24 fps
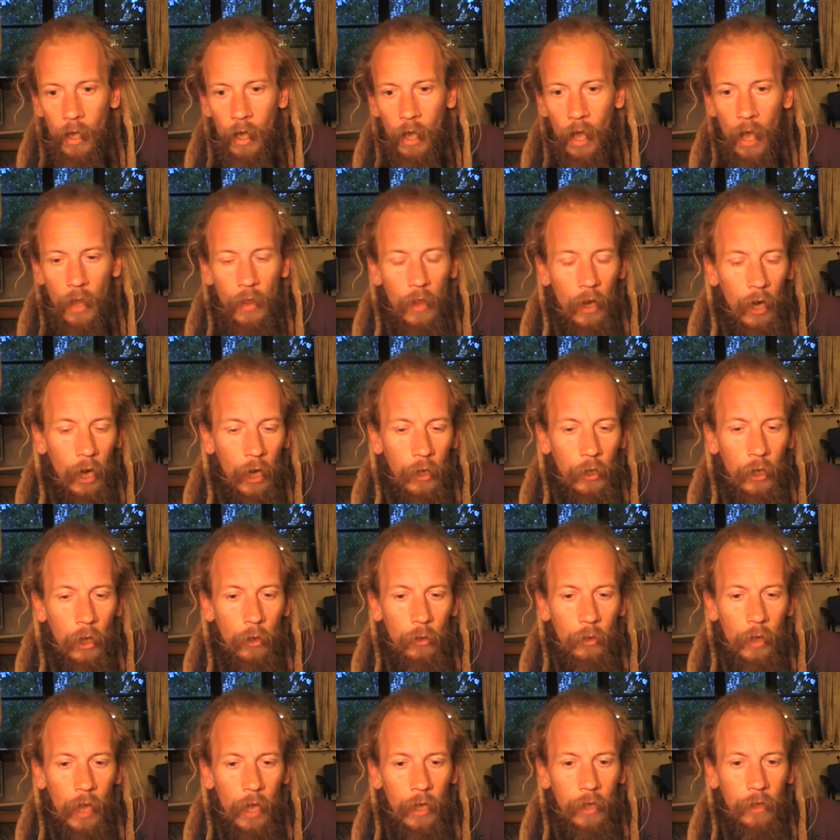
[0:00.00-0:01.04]
And then I
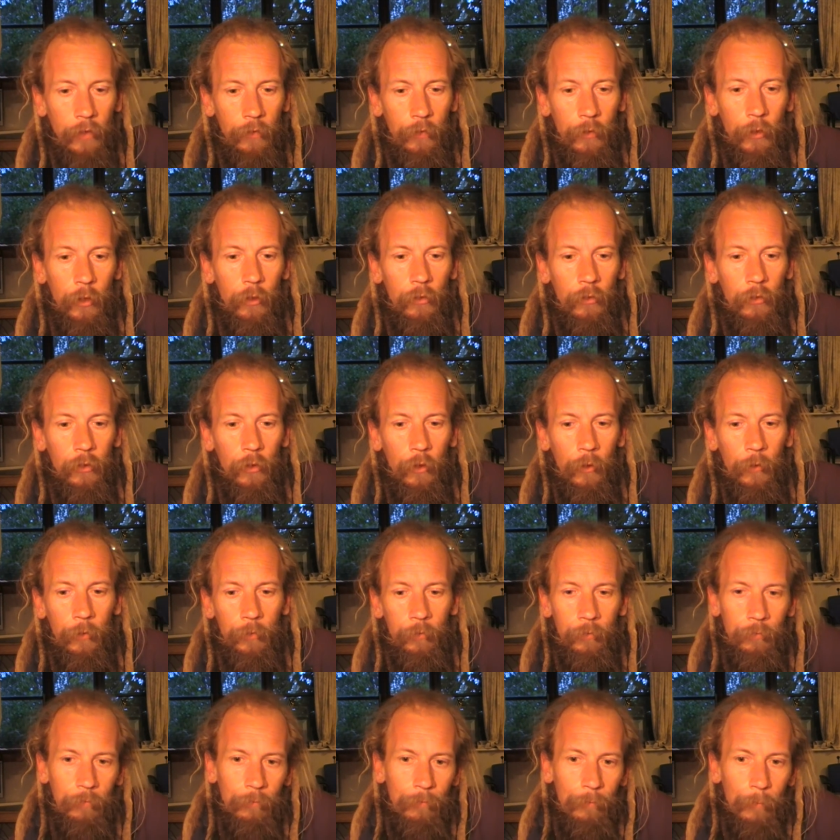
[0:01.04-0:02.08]
know that if you sort of,
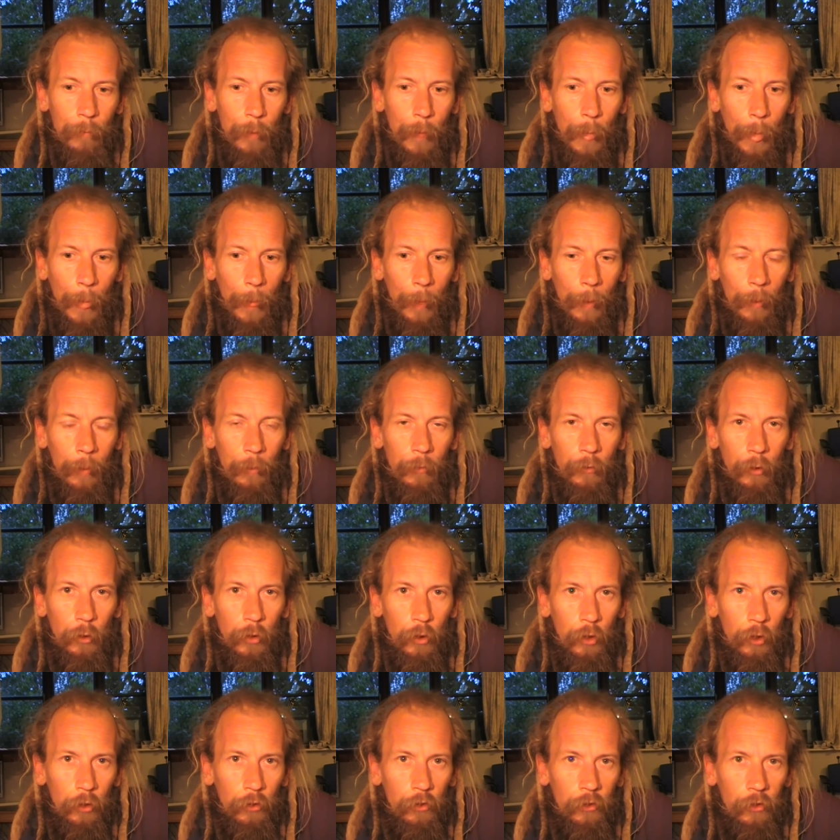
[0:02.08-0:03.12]
you
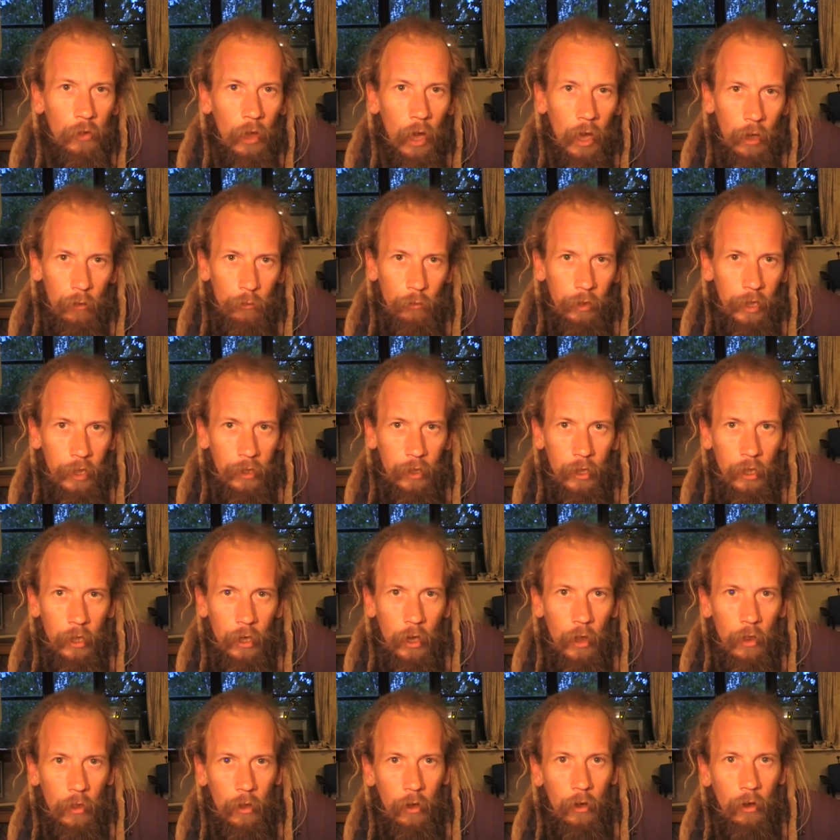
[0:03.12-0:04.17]
could start reading
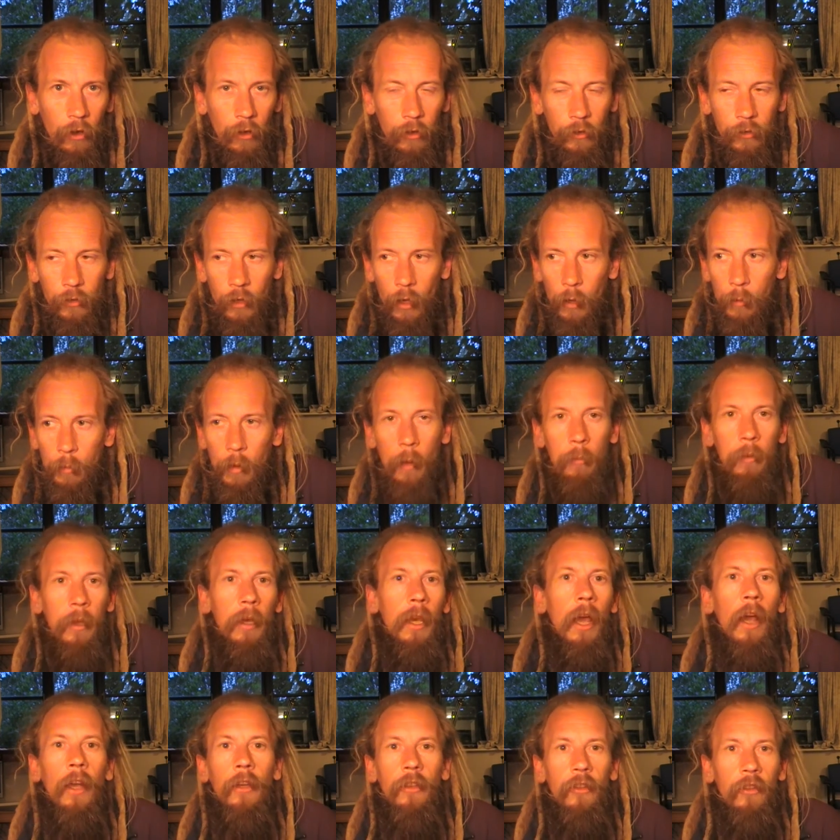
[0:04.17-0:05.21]
another horoscope. I mean,
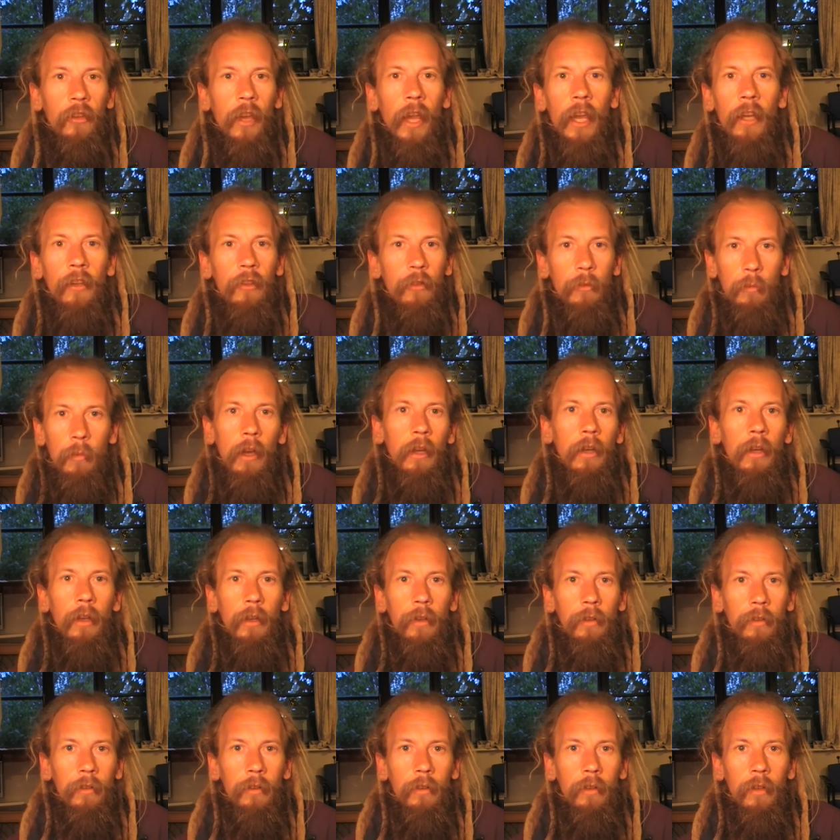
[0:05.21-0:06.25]
I changed my
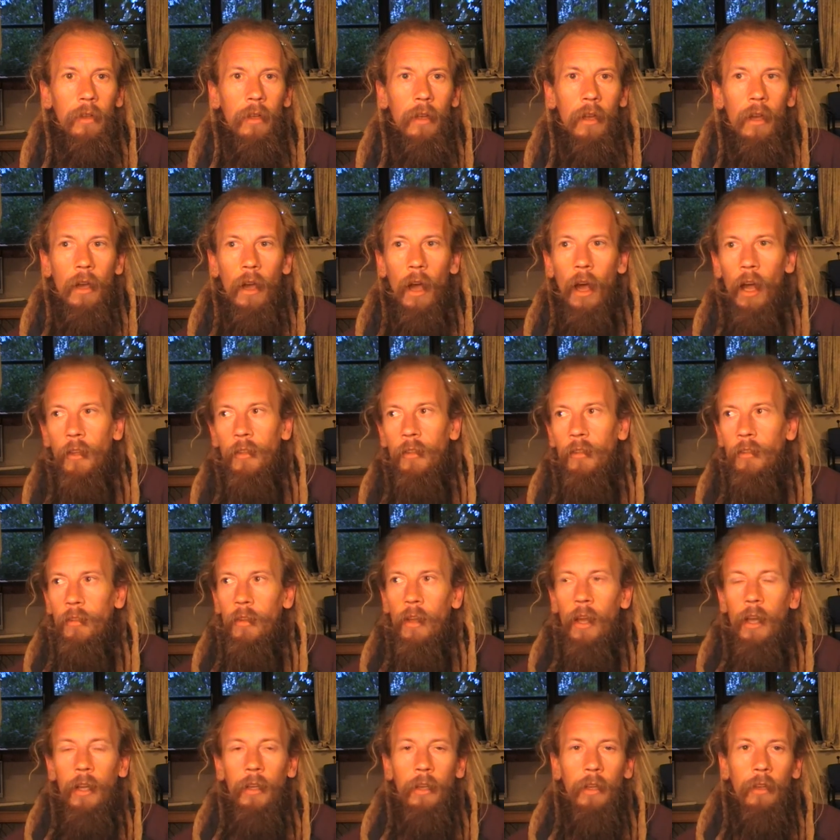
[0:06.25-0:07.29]
own. I
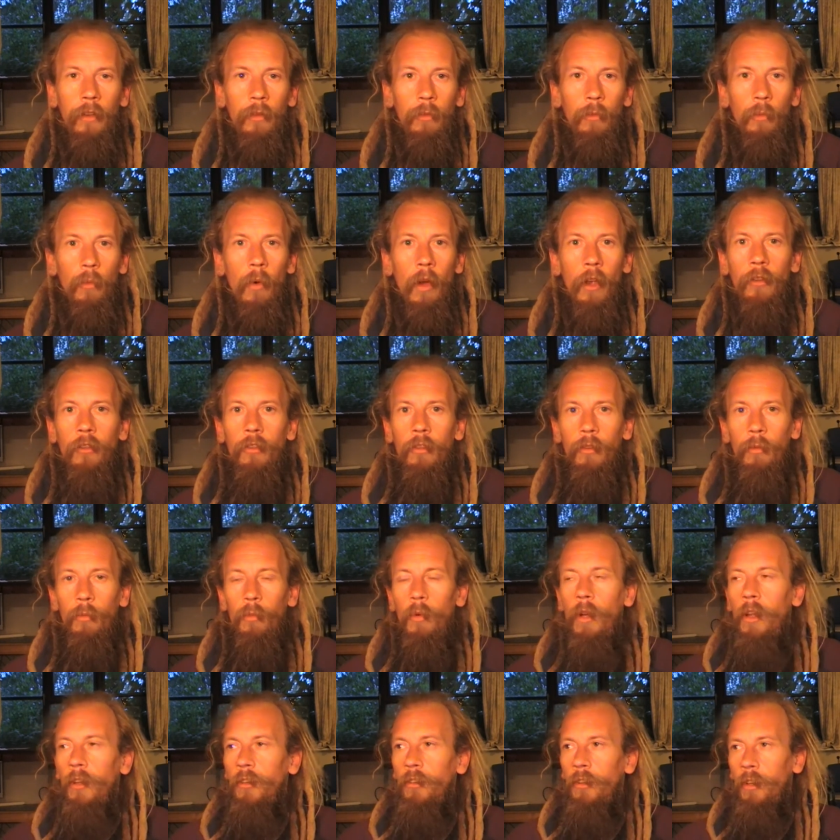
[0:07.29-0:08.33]
decided, why
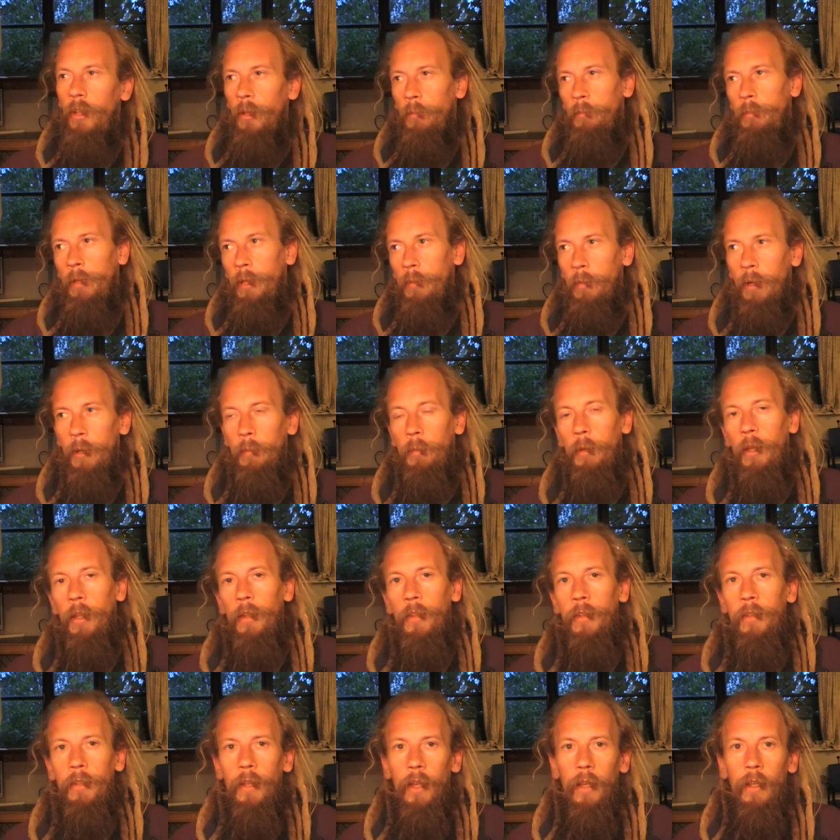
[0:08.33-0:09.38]
should it be my
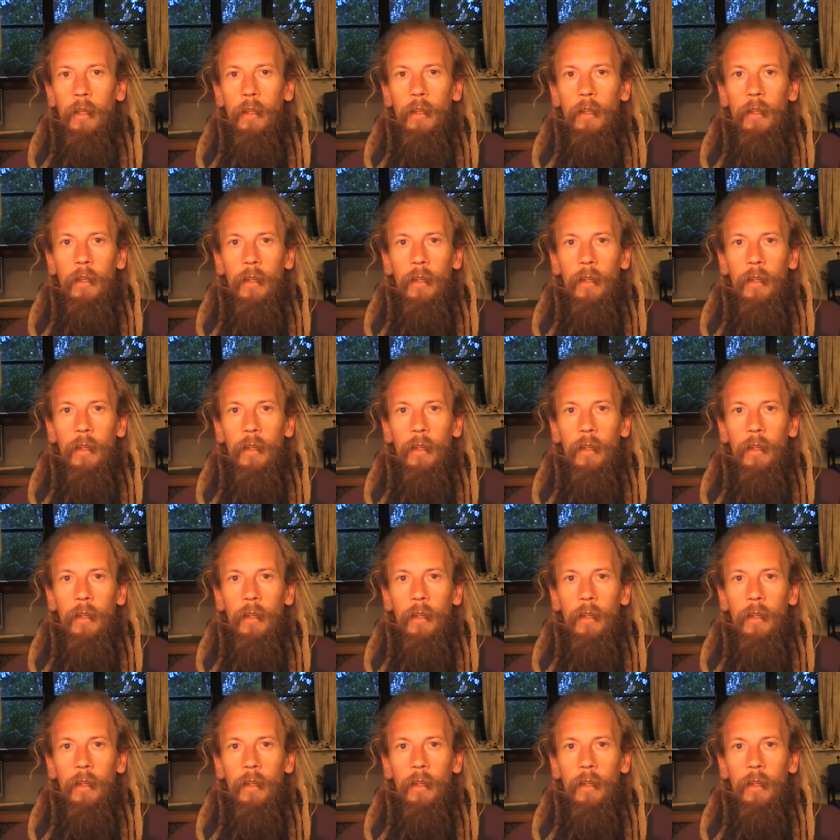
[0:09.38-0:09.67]
birthday?